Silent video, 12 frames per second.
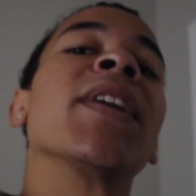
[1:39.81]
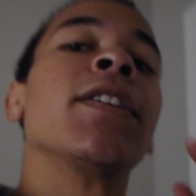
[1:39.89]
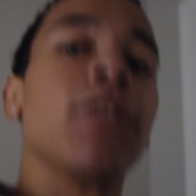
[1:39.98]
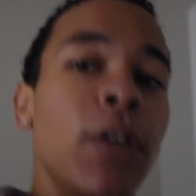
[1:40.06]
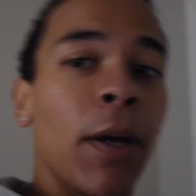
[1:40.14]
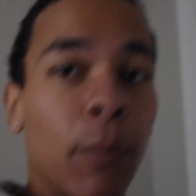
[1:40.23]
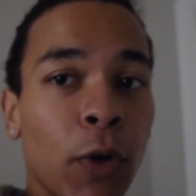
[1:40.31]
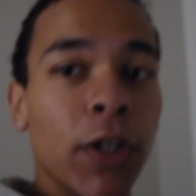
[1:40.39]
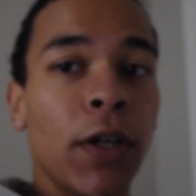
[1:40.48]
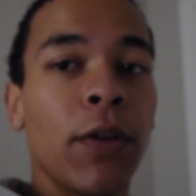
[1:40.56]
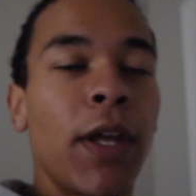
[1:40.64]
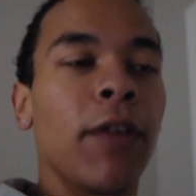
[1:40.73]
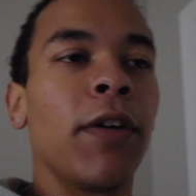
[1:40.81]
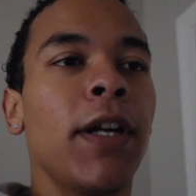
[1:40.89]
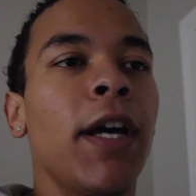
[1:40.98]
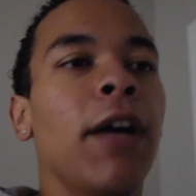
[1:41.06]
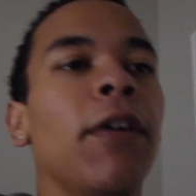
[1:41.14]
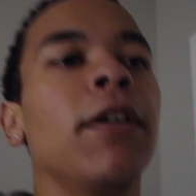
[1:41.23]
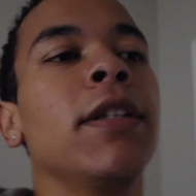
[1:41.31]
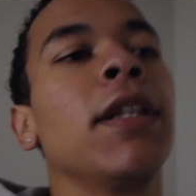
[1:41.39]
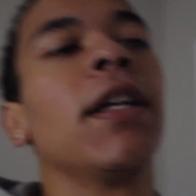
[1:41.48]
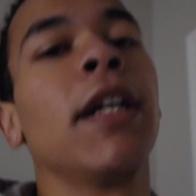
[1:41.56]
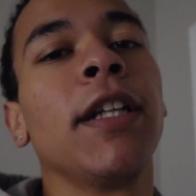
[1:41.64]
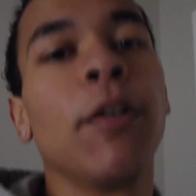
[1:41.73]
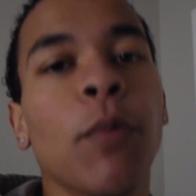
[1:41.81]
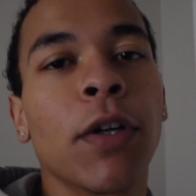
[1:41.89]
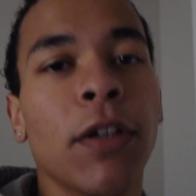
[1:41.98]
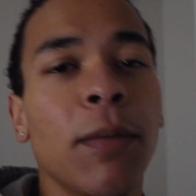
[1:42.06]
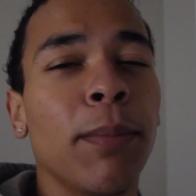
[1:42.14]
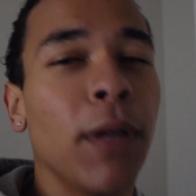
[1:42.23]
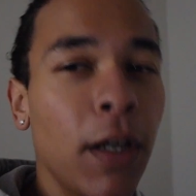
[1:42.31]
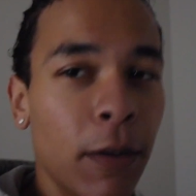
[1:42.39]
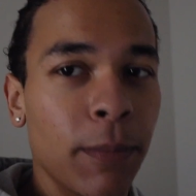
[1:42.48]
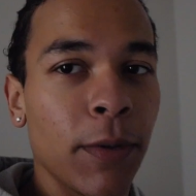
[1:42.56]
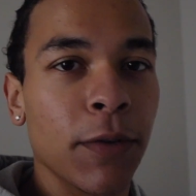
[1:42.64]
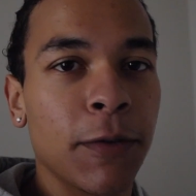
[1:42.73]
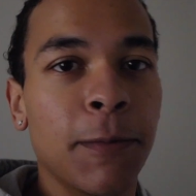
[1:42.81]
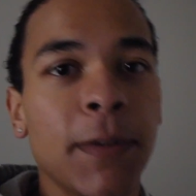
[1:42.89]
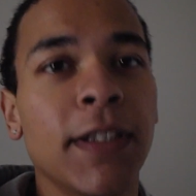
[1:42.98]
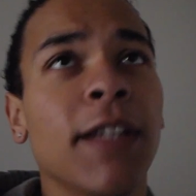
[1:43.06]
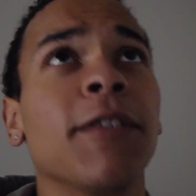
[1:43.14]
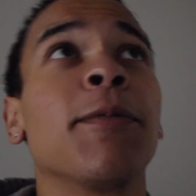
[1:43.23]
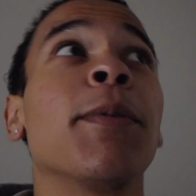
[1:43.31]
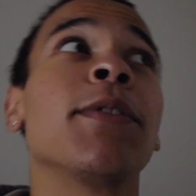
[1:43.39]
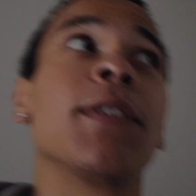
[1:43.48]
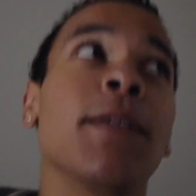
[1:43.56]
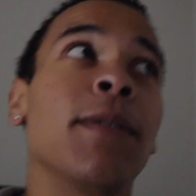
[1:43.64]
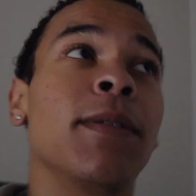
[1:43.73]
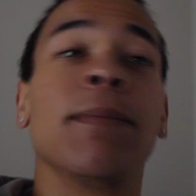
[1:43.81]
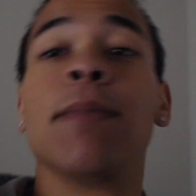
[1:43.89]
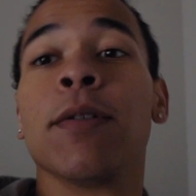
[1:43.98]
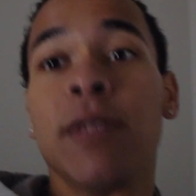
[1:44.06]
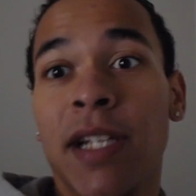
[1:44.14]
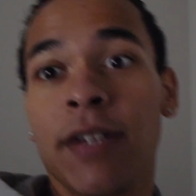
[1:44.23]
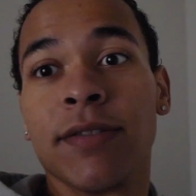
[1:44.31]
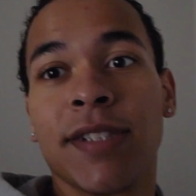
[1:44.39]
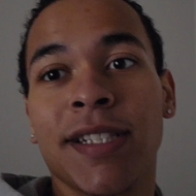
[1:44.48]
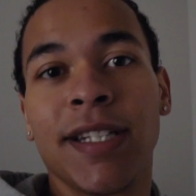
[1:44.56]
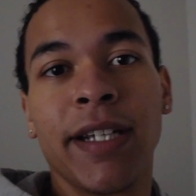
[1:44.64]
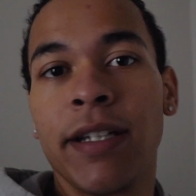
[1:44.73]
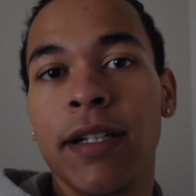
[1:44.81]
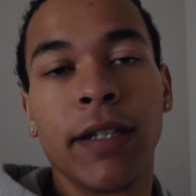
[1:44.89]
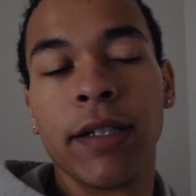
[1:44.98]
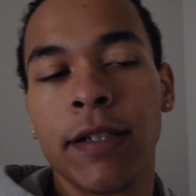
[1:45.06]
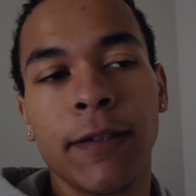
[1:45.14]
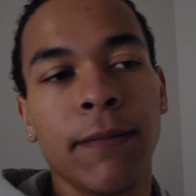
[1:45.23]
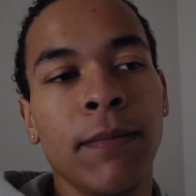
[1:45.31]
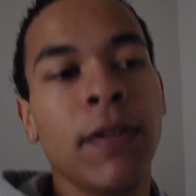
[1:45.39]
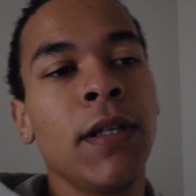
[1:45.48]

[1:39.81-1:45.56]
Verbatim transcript: So yeah, I'm working on that right now, and then I need to work on the blog post because I was supposed to post that on Sunday and I didn't.